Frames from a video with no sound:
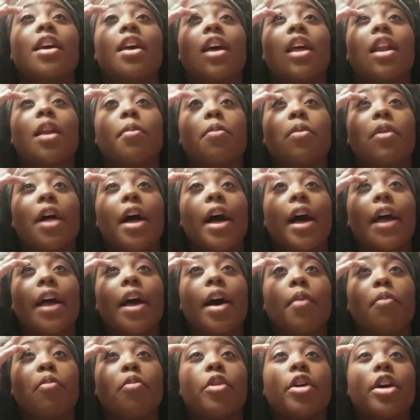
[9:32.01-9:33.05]
And apply
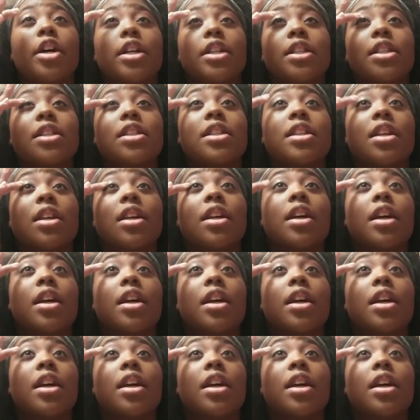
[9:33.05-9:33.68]
upwards,